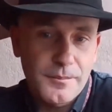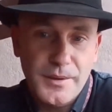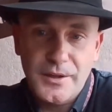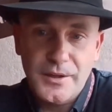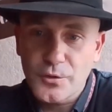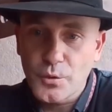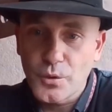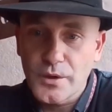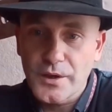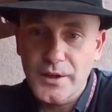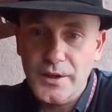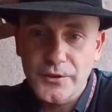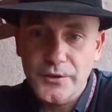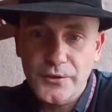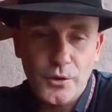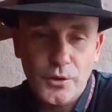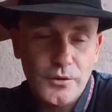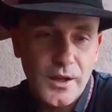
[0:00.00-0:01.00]
being 20
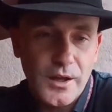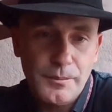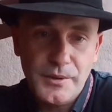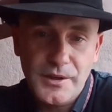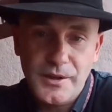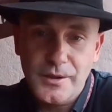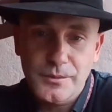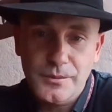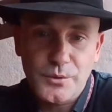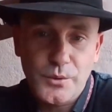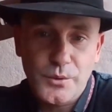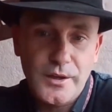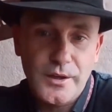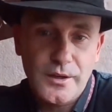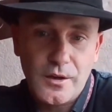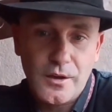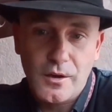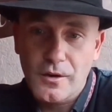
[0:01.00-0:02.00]
years old, not being able to
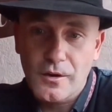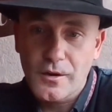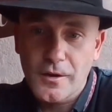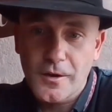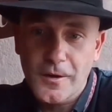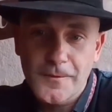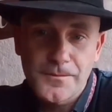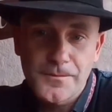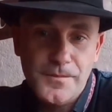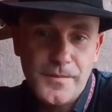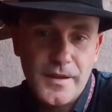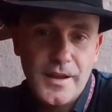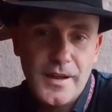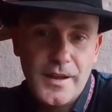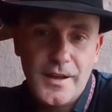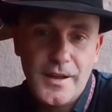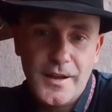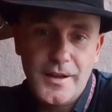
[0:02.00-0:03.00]
rent a car,
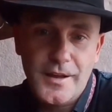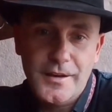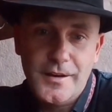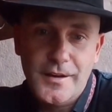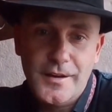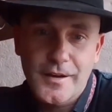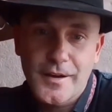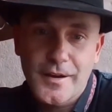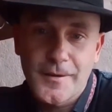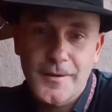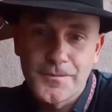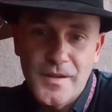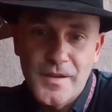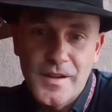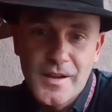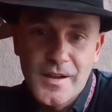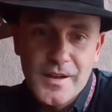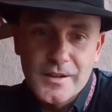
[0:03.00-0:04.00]
and
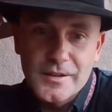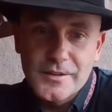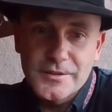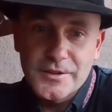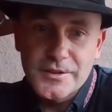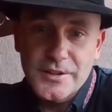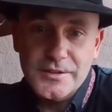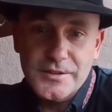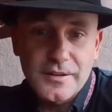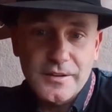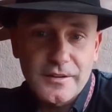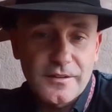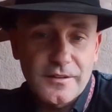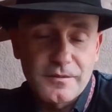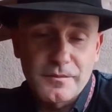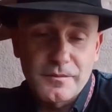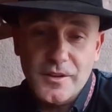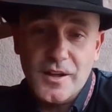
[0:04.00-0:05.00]
just
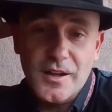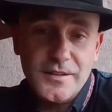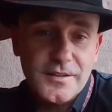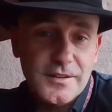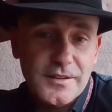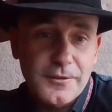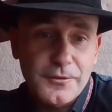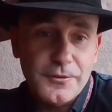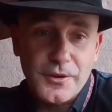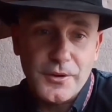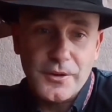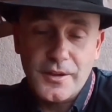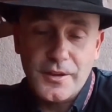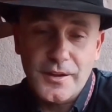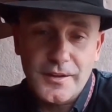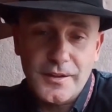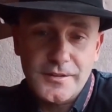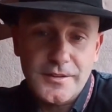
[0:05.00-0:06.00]
lots of different
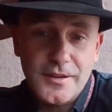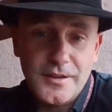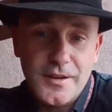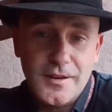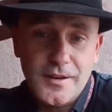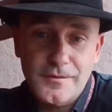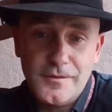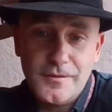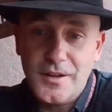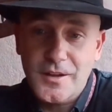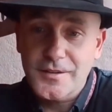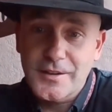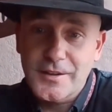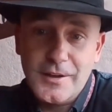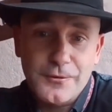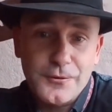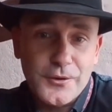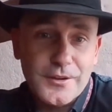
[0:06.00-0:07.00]
things, lots
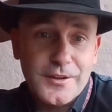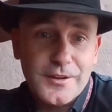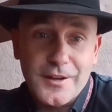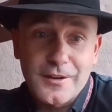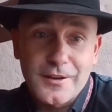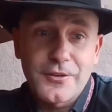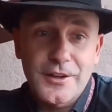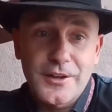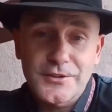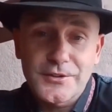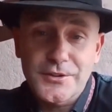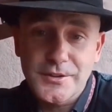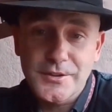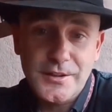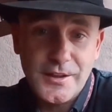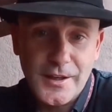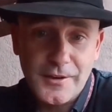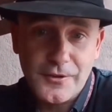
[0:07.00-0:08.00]
of different adventures
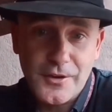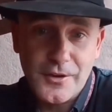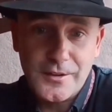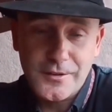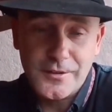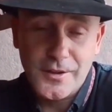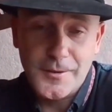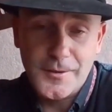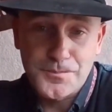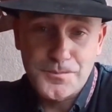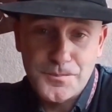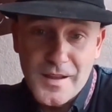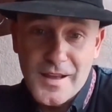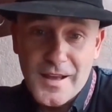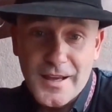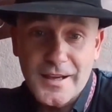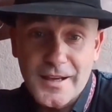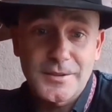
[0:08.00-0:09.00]
that they've got to
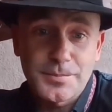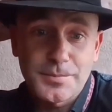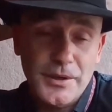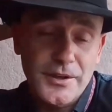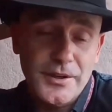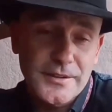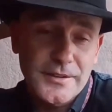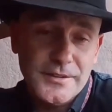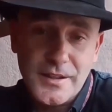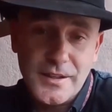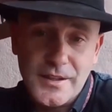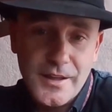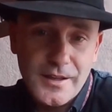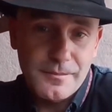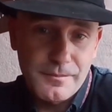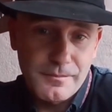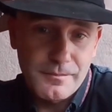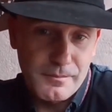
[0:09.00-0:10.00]
experience. And
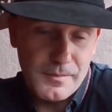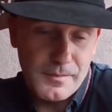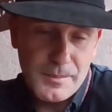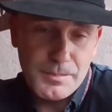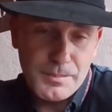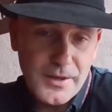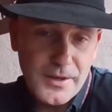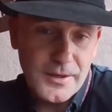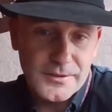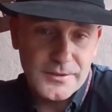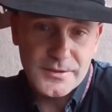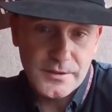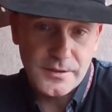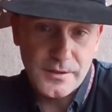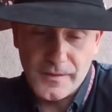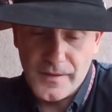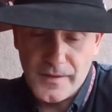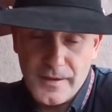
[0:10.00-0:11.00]
then my
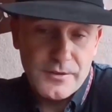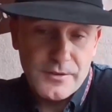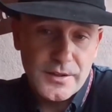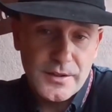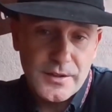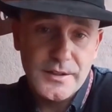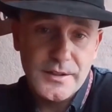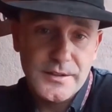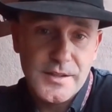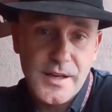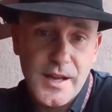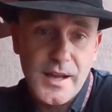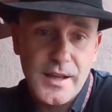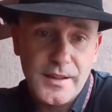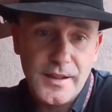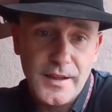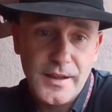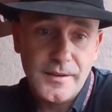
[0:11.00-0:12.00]
parents, even to this
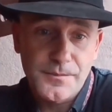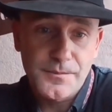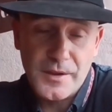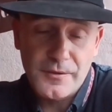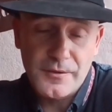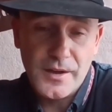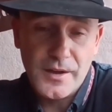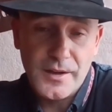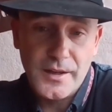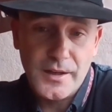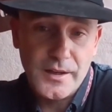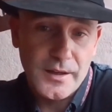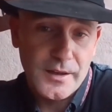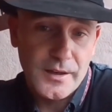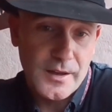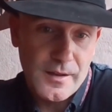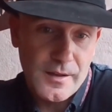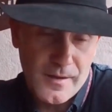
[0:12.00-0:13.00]
day, if I
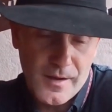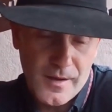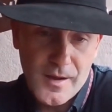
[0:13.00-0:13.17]
need